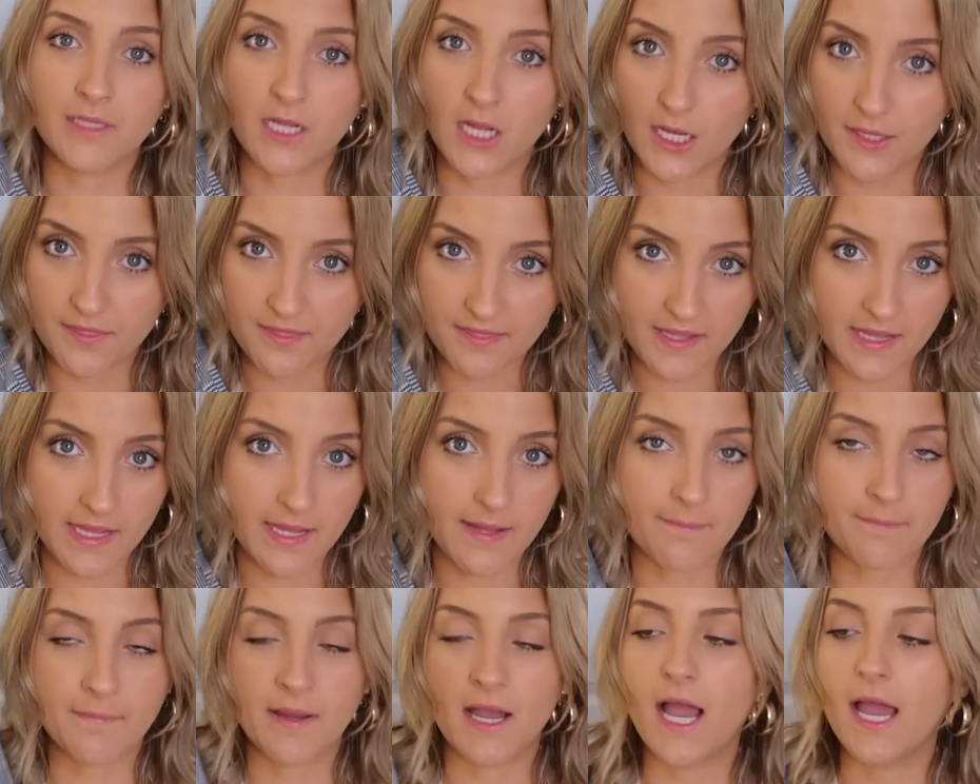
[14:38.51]
cut
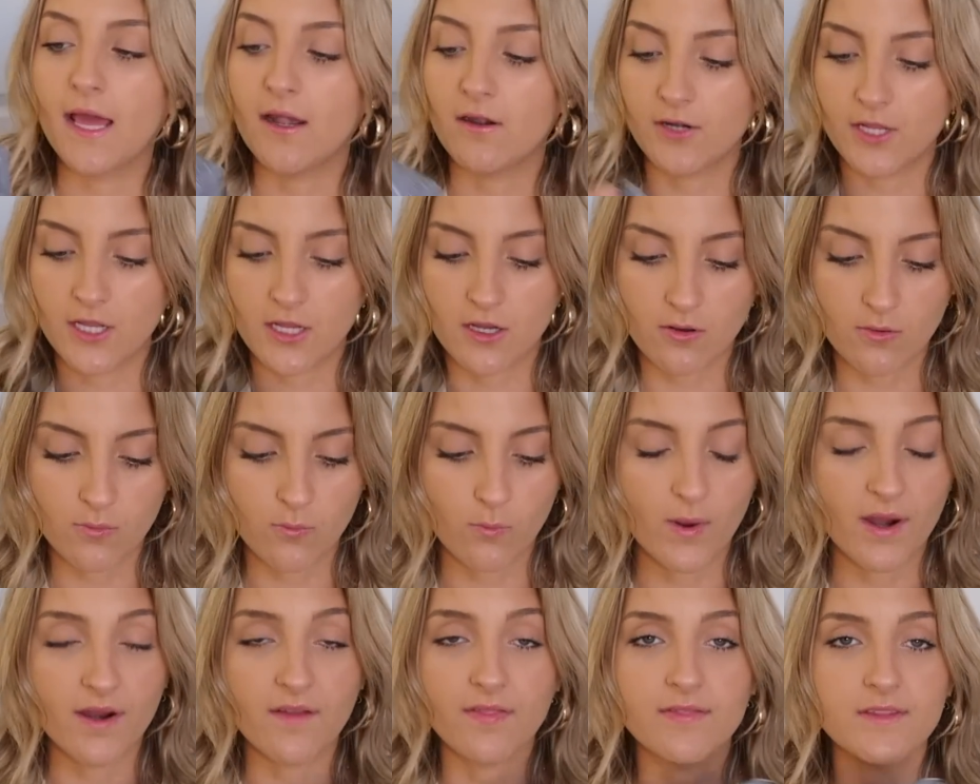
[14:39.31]
them, I don't know,
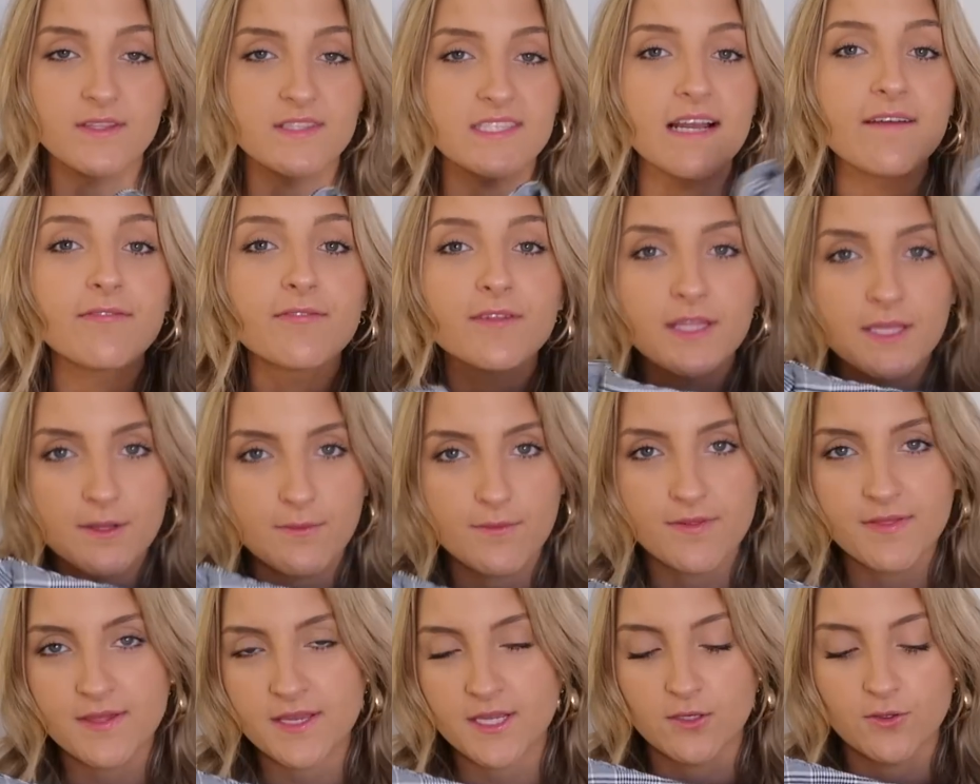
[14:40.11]
wear definitely
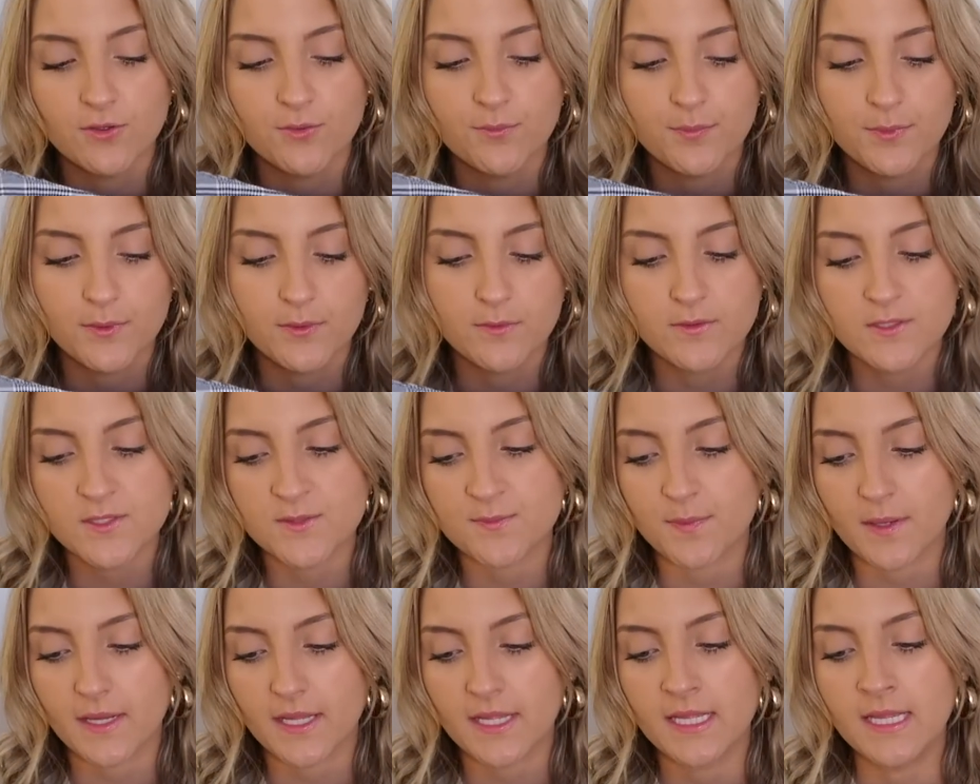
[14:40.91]
with heeled boots.
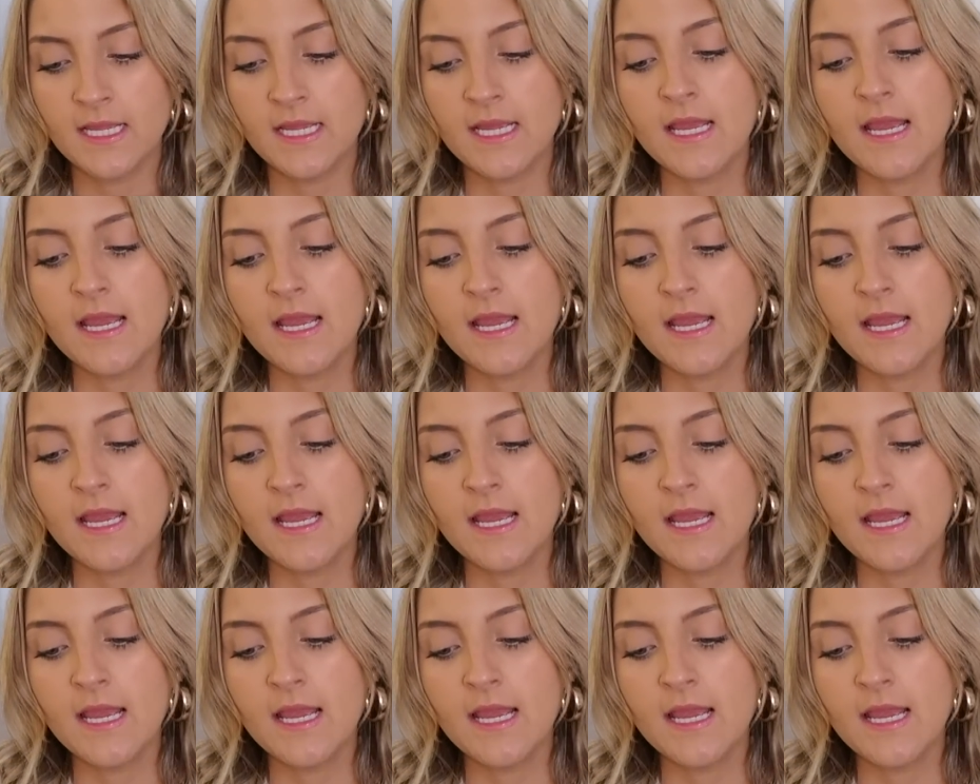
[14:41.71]
But